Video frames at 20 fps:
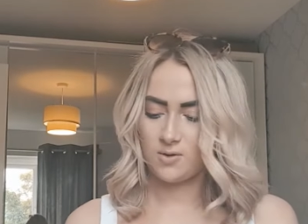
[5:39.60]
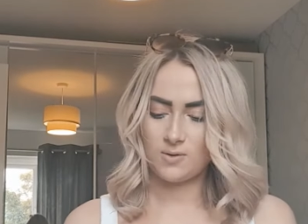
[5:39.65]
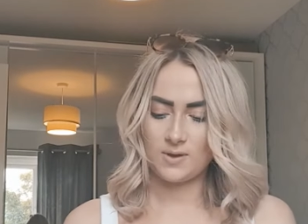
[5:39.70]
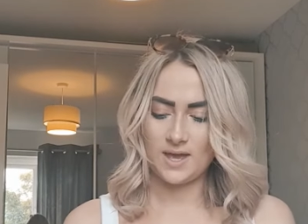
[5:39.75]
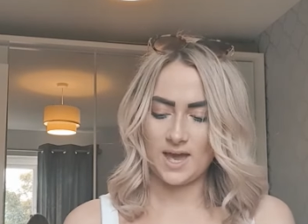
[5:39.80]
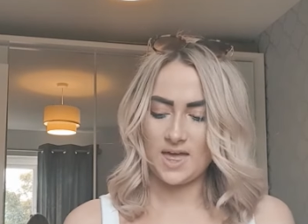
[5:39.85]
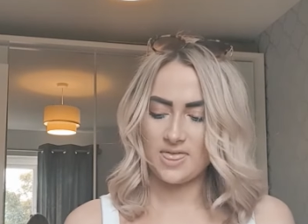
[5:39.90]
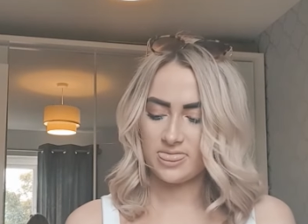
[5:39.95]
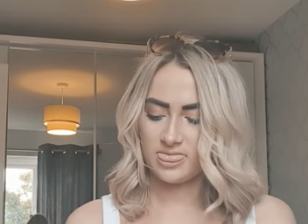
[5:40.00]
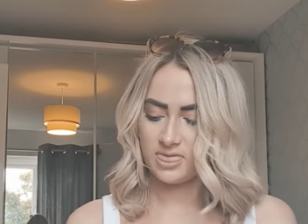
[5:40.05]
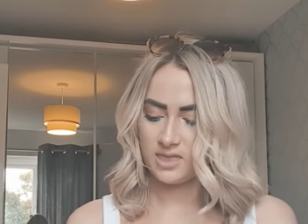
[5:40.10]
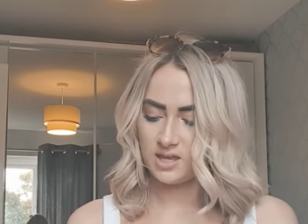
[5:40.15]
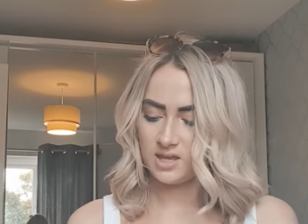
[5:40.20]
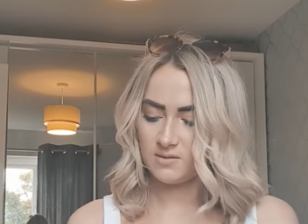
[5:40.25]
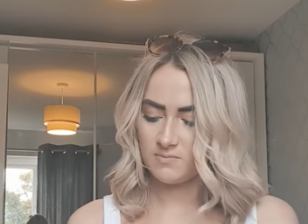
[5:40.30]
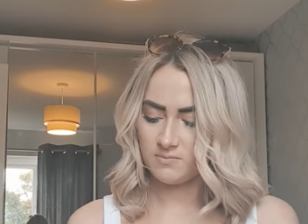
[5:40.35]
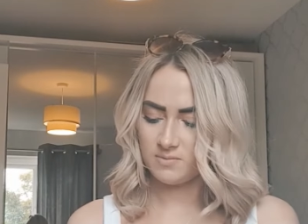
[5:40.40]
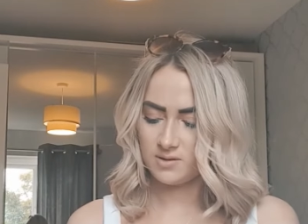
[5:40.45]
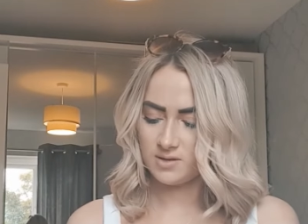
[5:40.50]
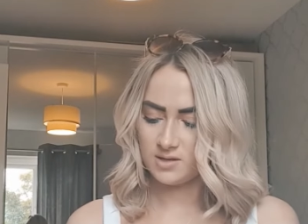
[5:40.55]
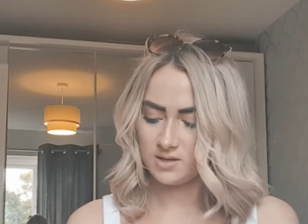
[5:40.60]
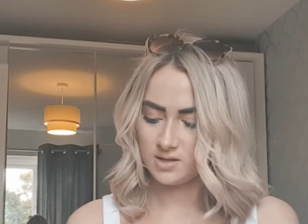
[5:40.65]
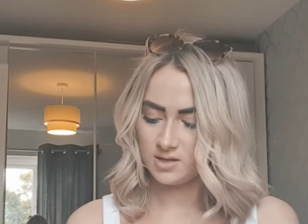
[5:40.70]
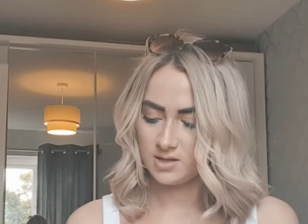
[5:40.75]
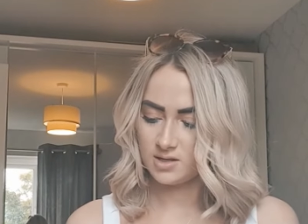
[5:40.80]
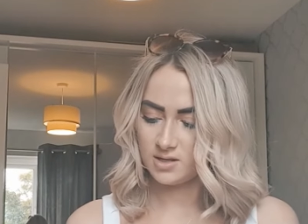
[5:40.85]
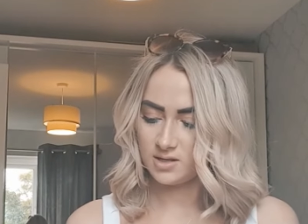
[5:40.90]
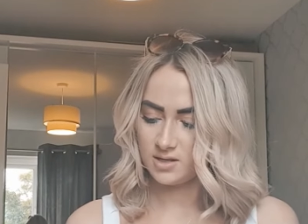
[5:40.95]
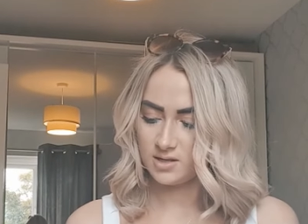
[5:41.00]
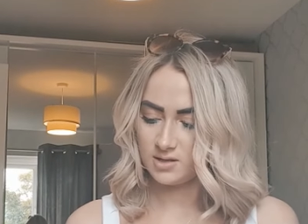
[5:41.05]
get them.
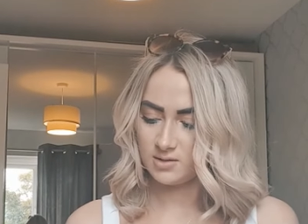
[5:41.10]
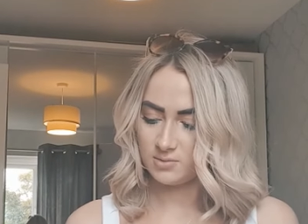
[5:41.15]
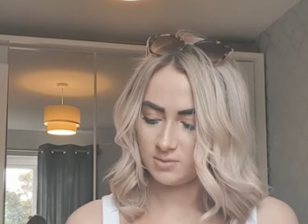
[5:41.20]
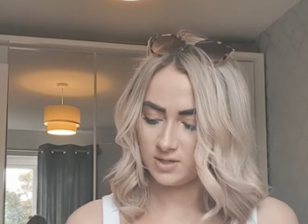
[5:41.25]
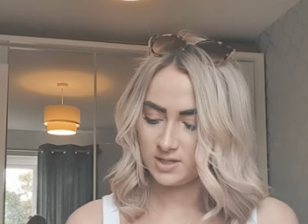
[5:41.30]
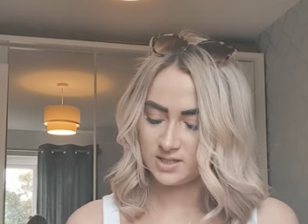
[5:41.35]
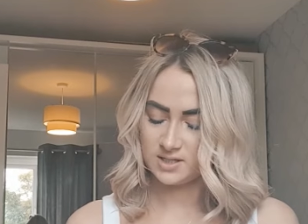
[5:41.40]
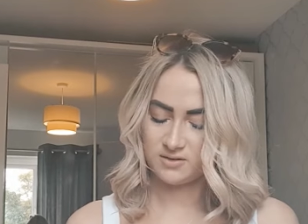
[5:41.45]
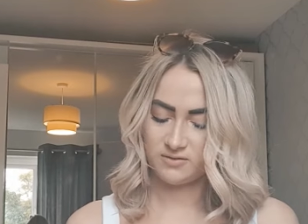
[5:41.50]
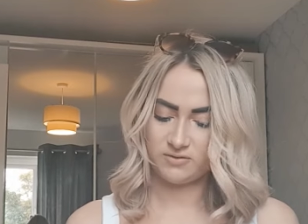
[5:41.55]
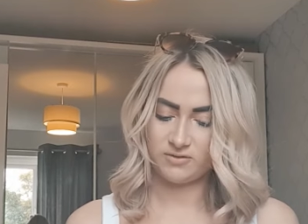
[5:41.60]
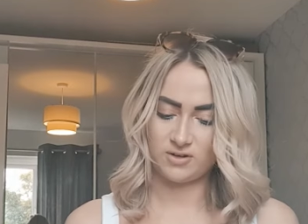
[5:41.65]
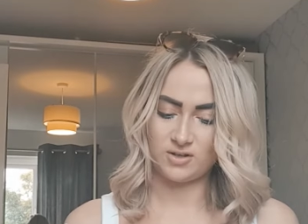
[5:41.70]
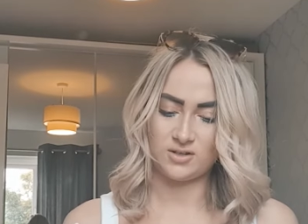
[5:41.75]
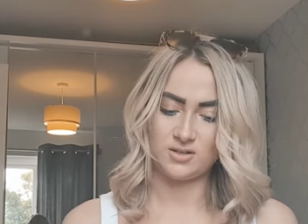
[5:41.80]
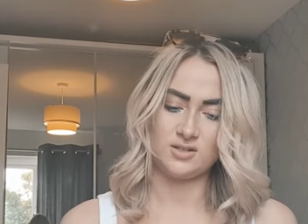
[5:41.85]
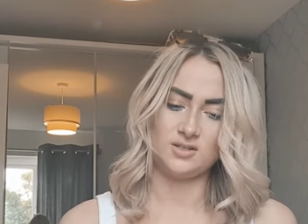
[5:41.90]
There's the front?